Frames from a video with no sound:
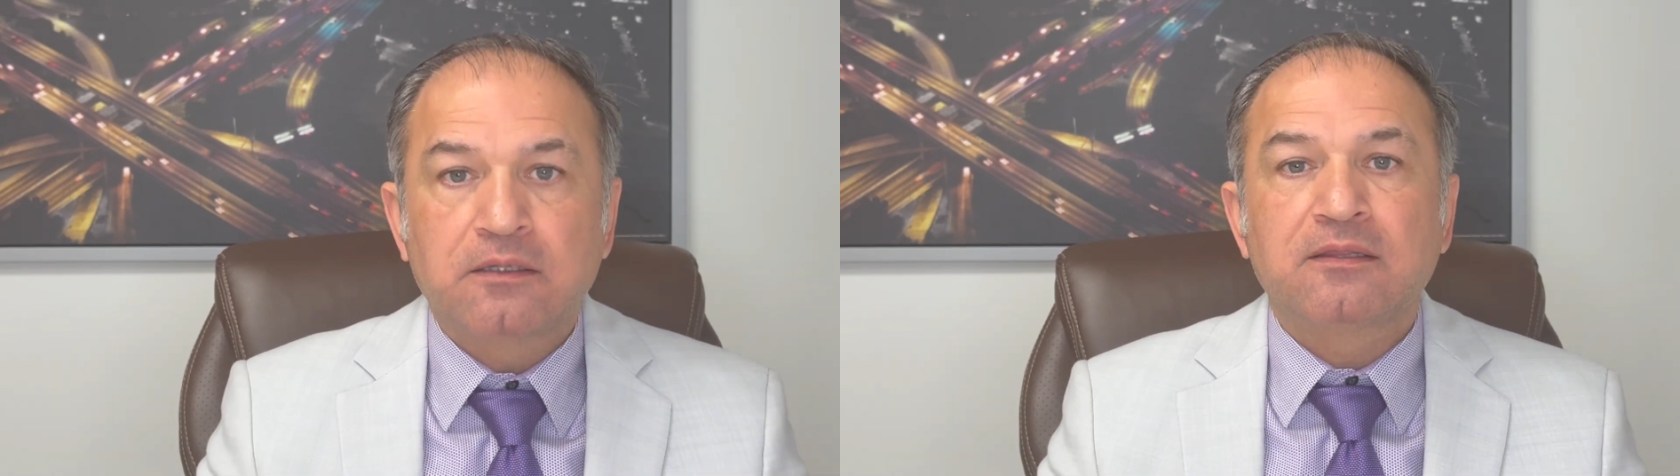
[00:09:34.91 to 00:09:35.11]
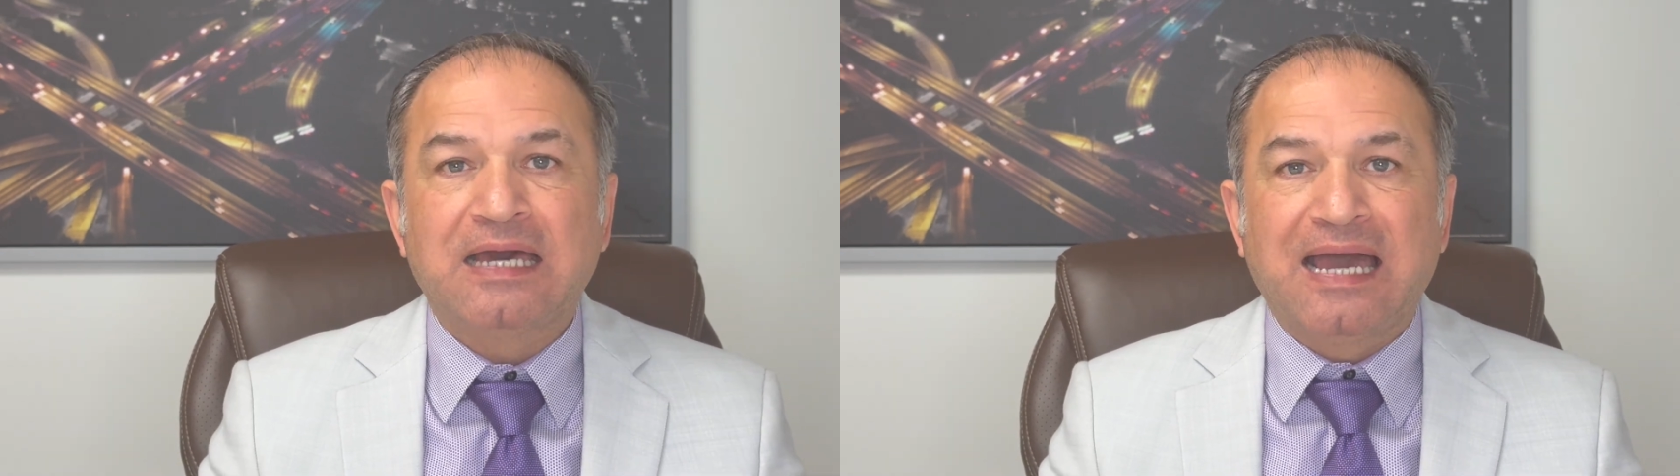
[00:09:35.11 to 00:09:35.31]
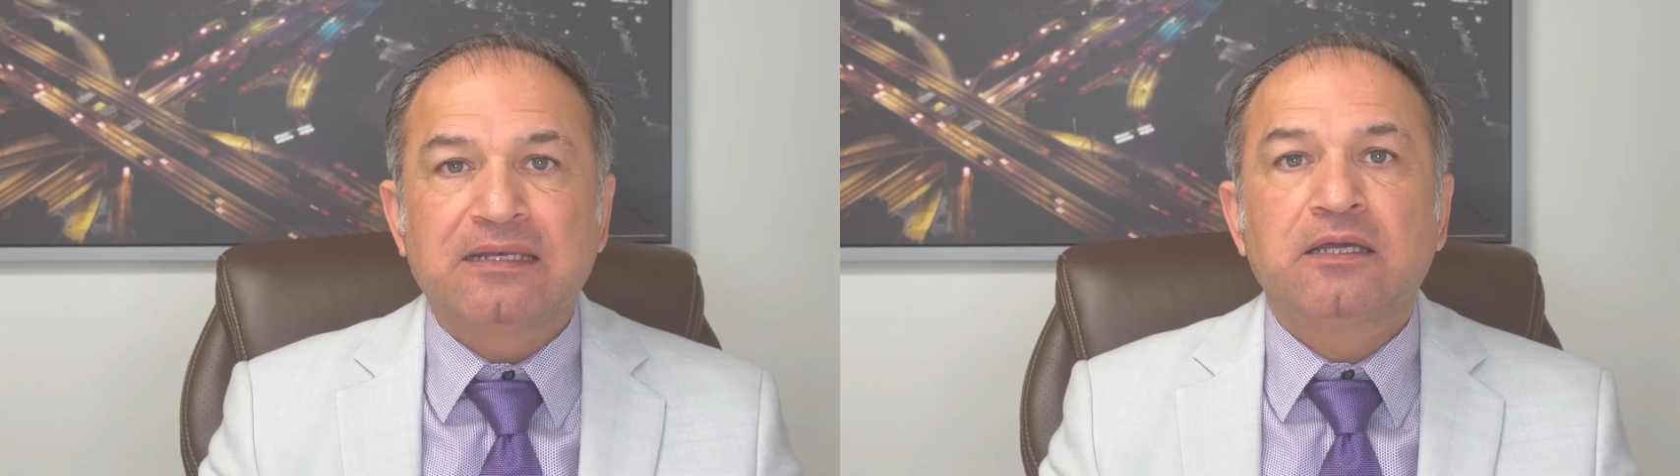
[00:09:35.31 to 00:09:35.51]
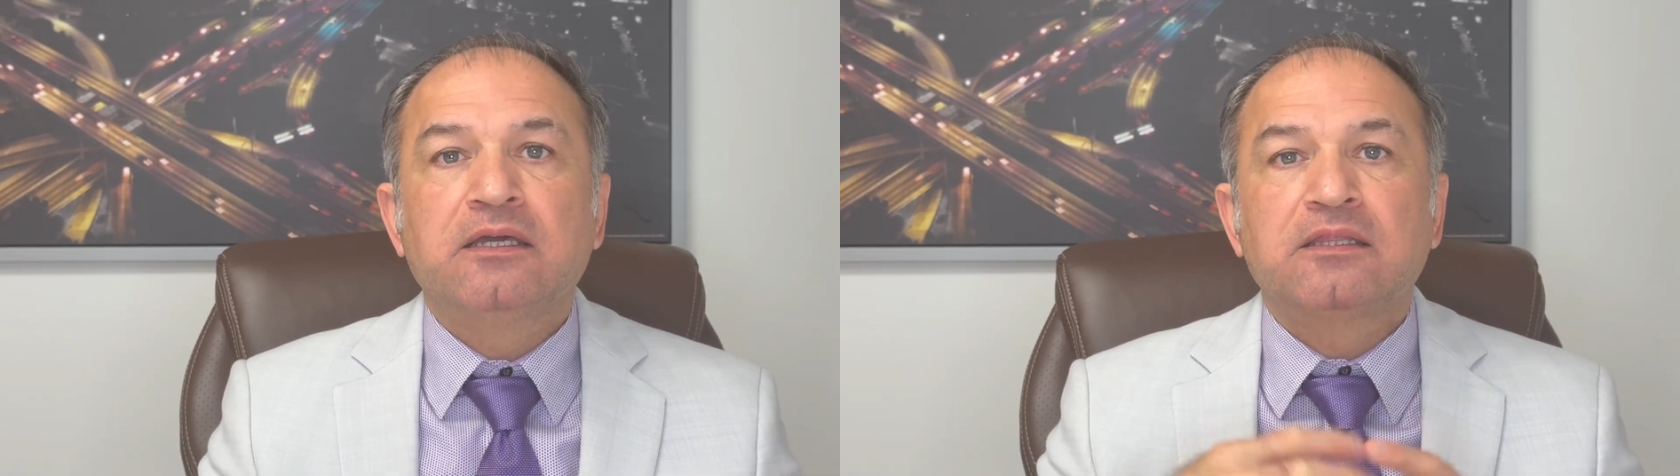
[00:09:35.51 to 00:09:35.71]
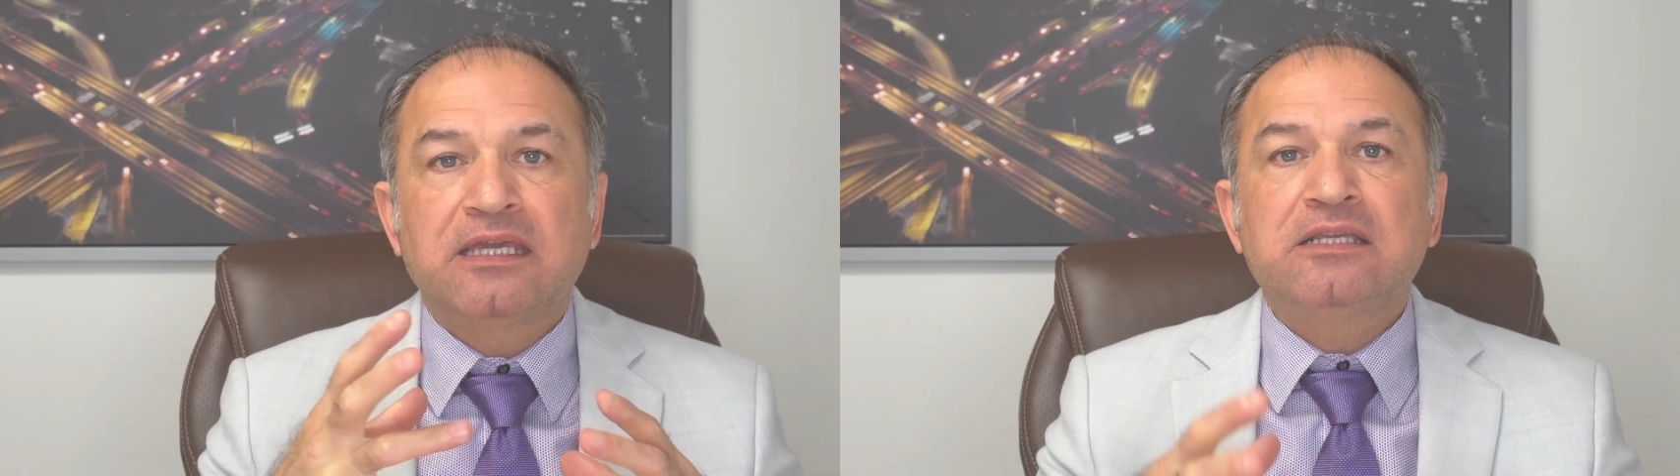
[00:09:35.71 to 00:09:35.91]
that
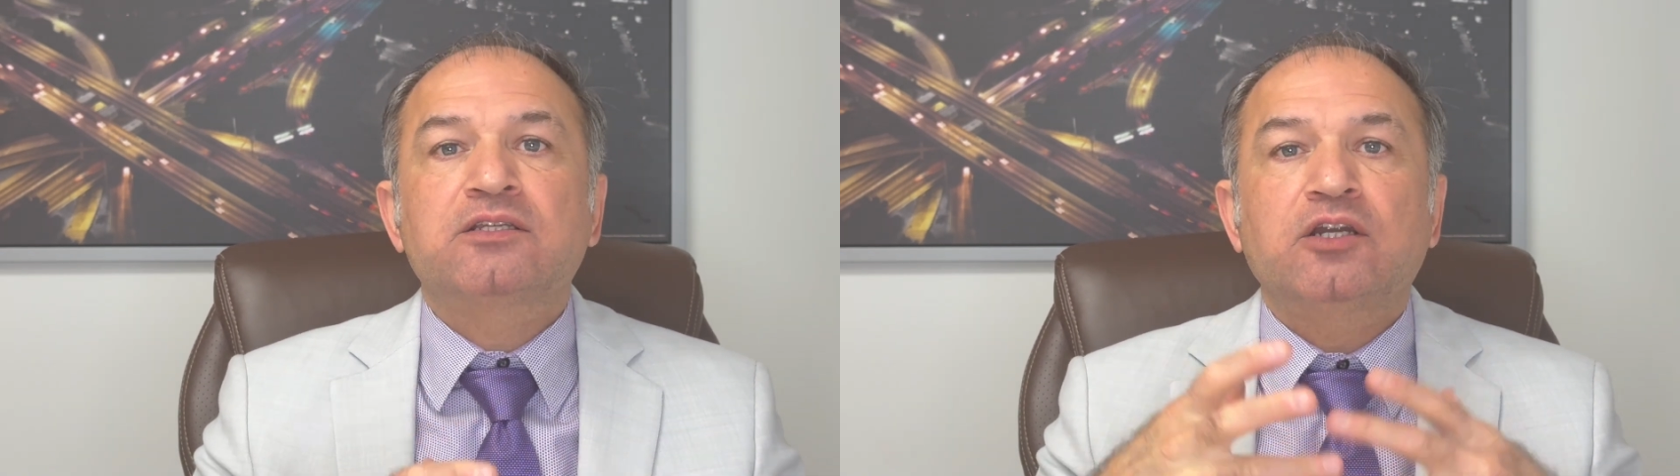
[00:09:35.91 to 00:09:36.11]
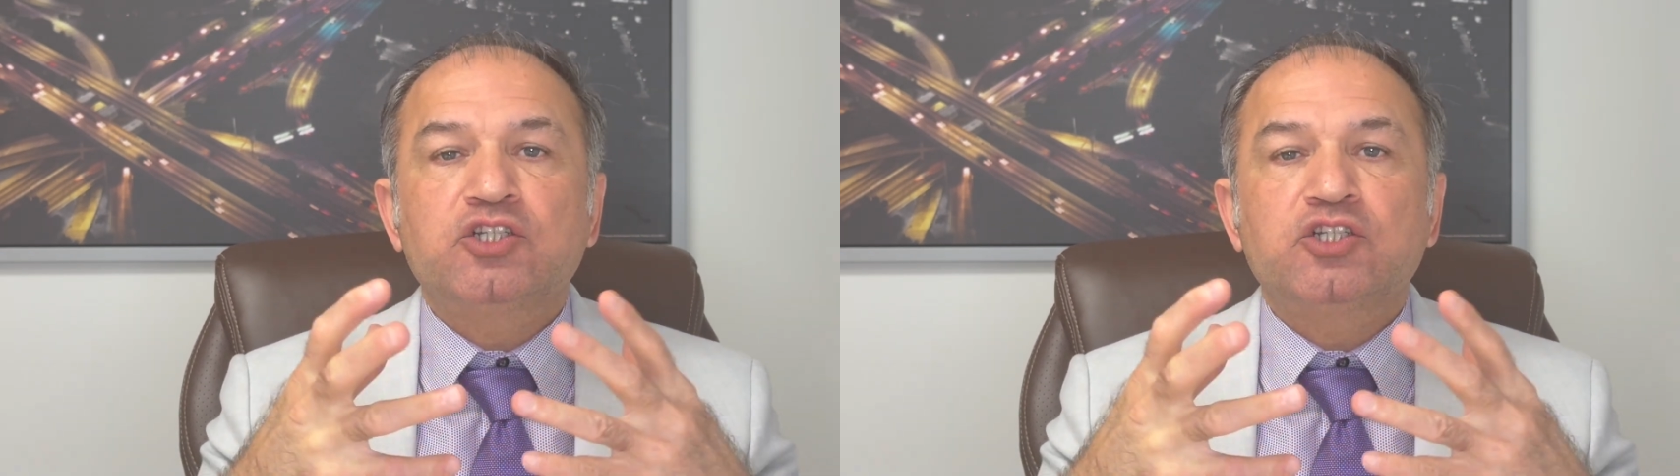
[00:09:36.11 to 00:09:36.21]
things are